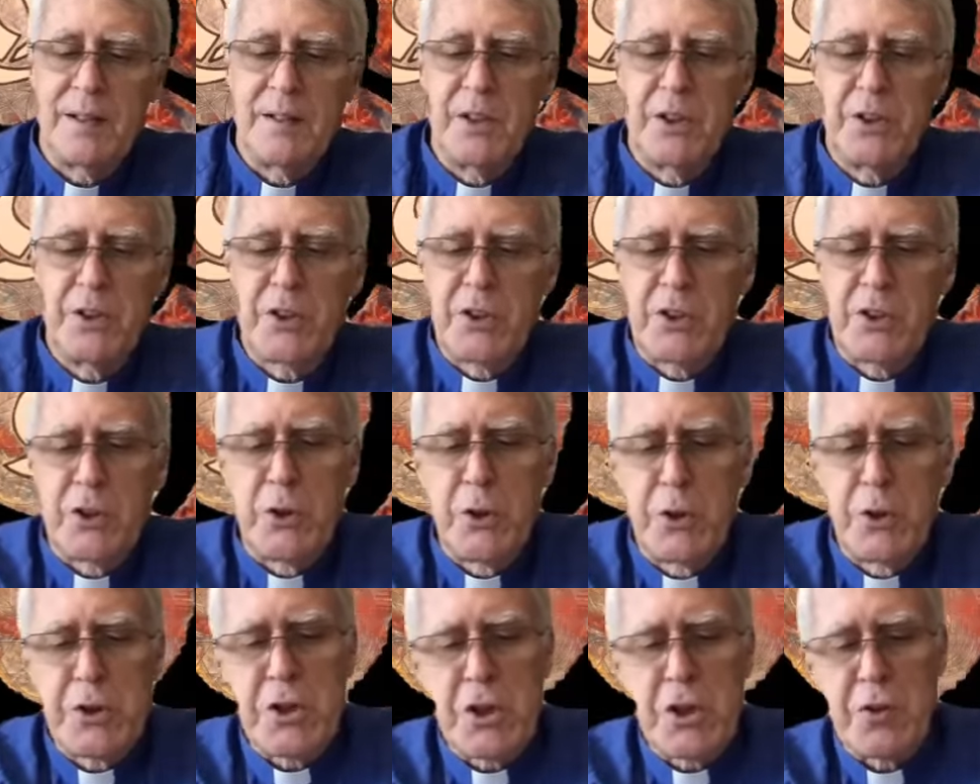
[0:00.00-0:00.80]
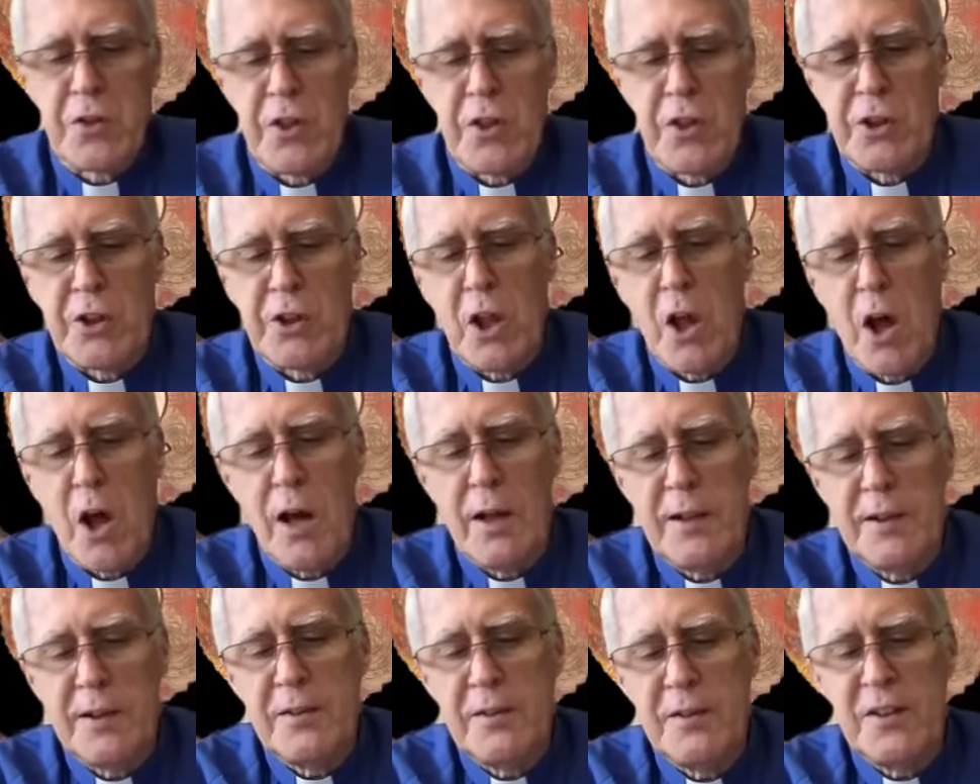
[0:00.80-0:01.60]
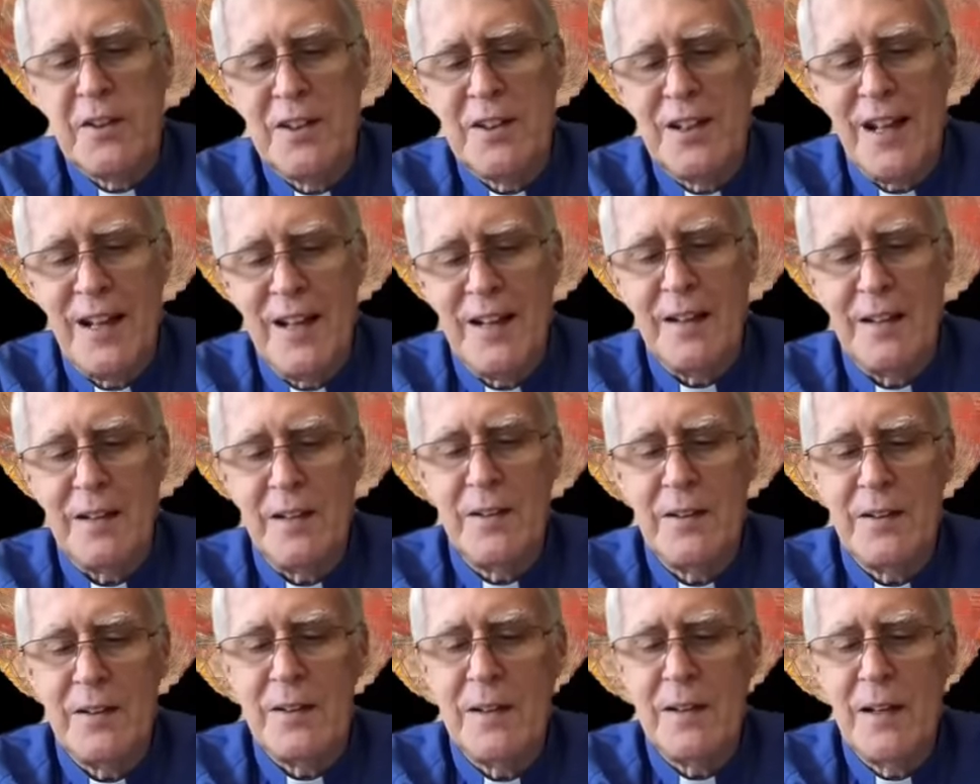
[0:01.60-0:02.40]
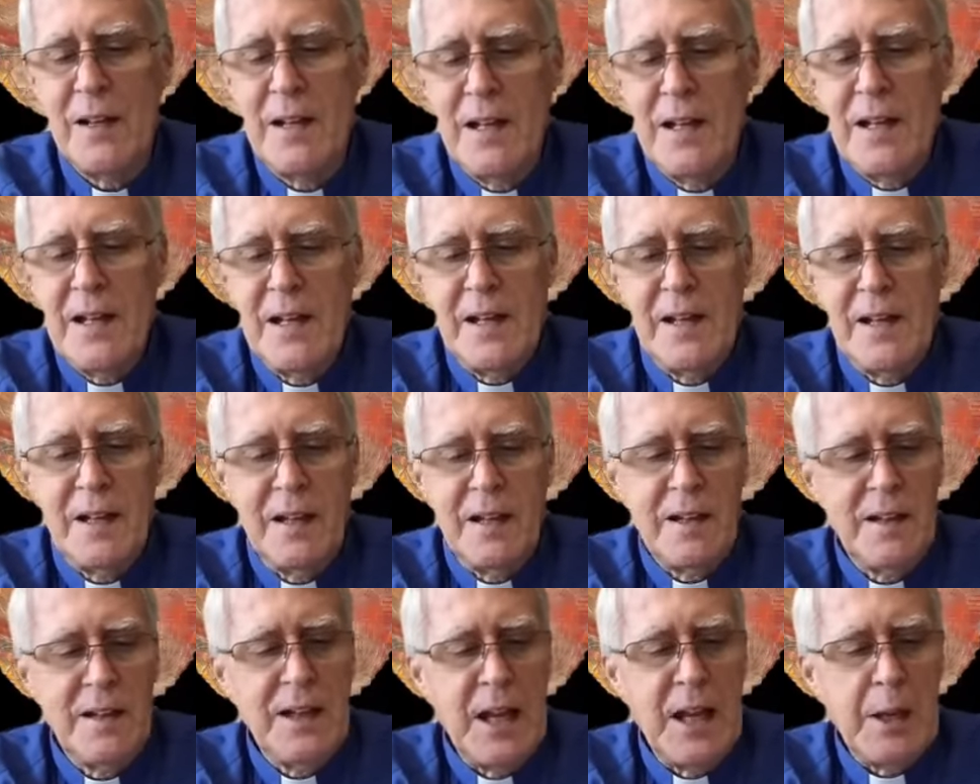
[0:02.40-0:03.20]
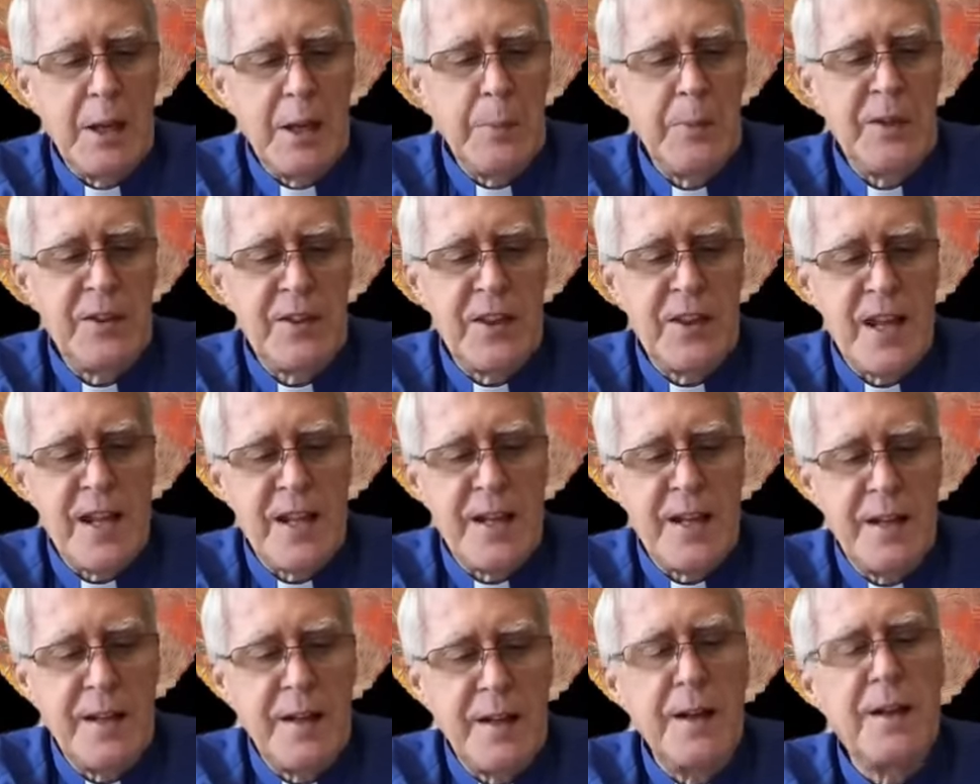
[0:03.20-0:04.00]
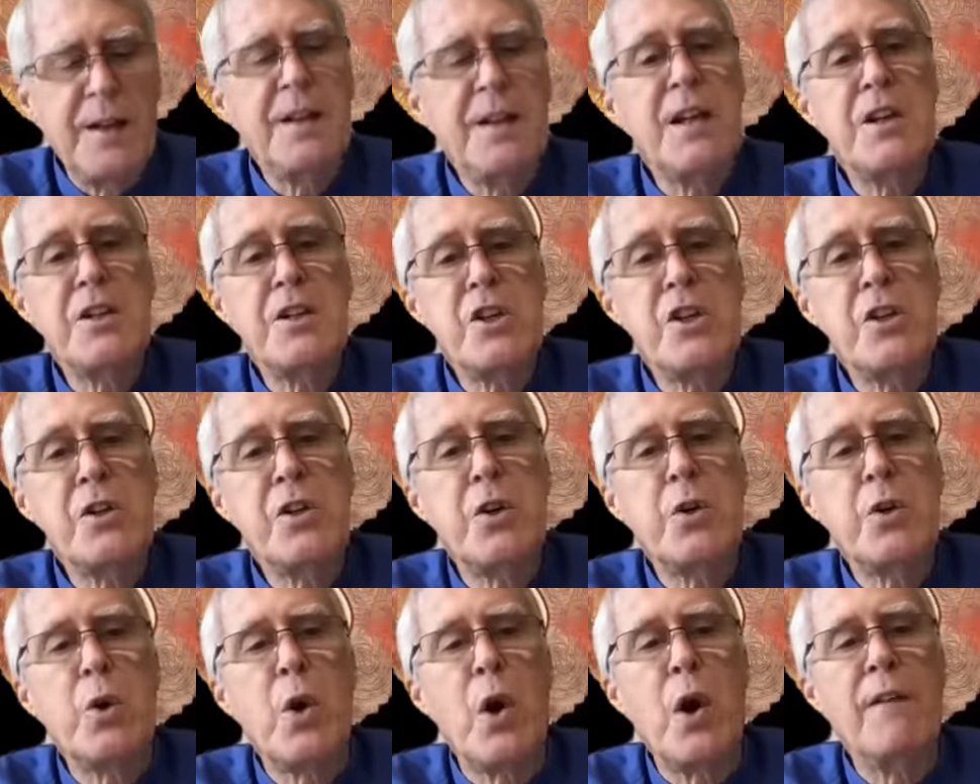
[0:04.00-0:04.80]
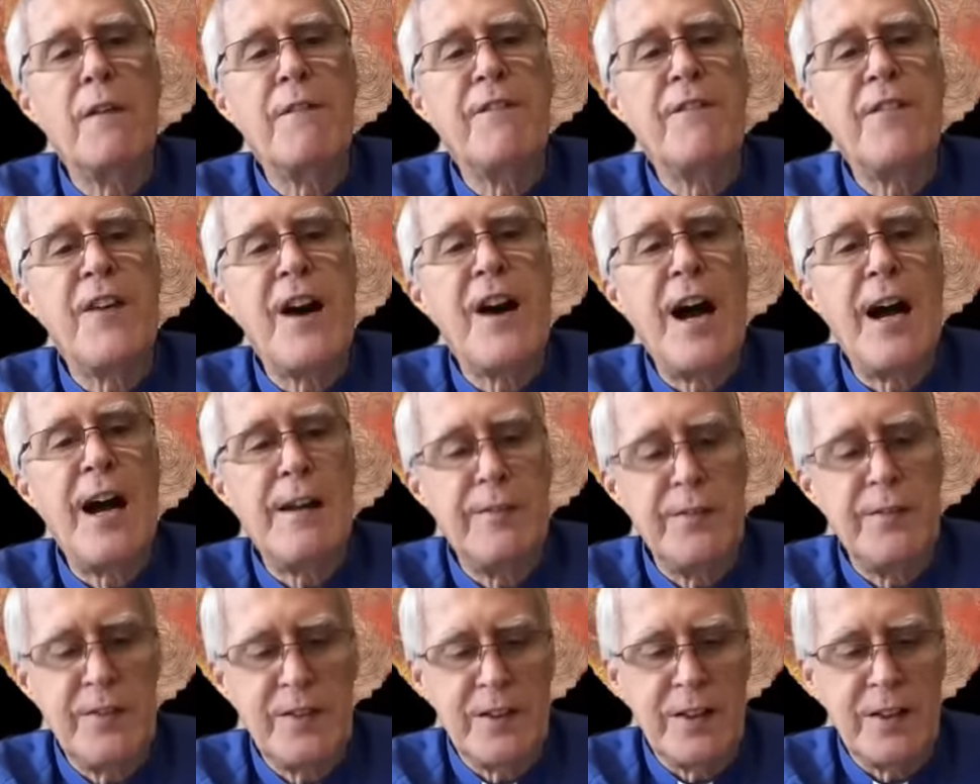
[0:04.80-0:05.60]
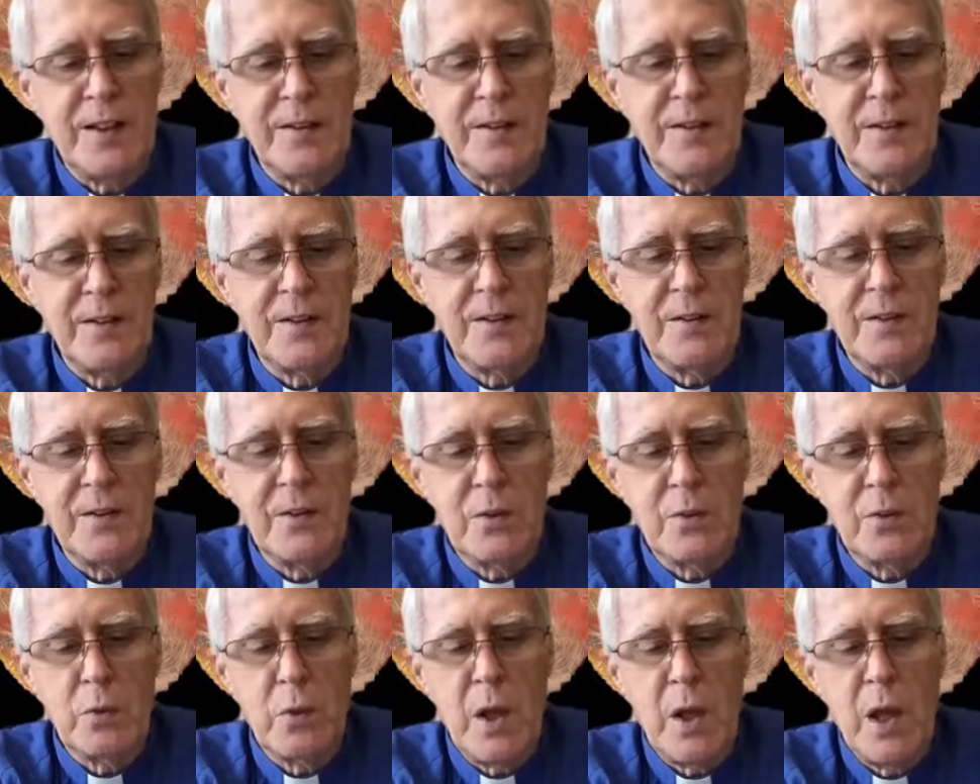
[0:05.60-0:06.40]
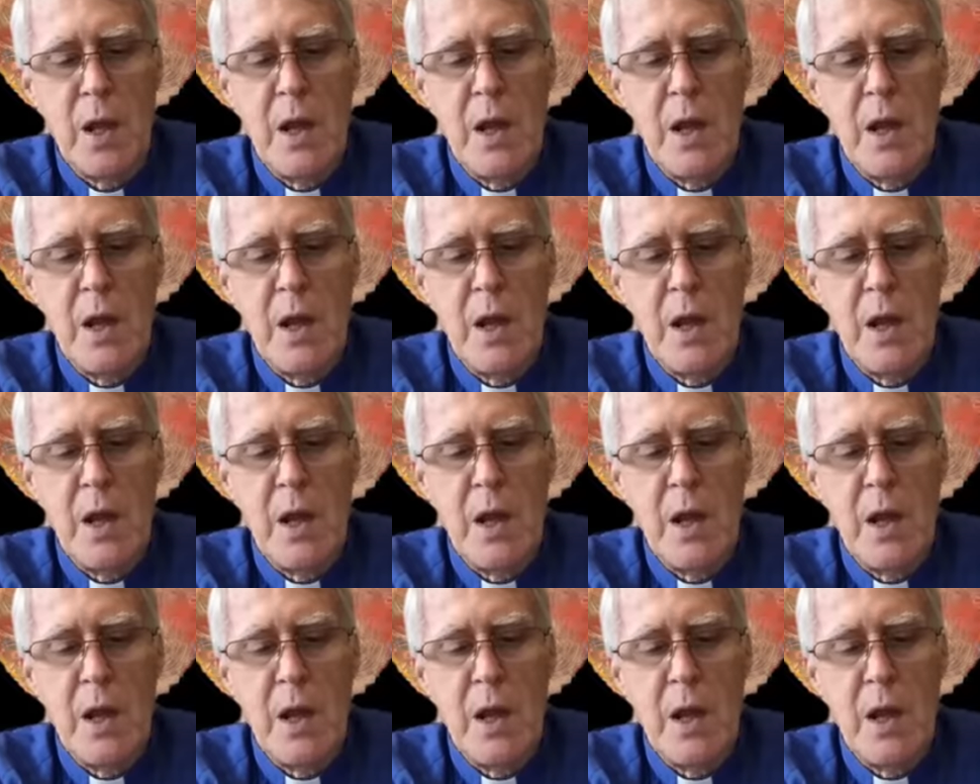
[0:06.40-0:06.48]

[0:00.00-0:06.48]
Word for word: in Search of the Lost Sense claims that in addition to our five senses,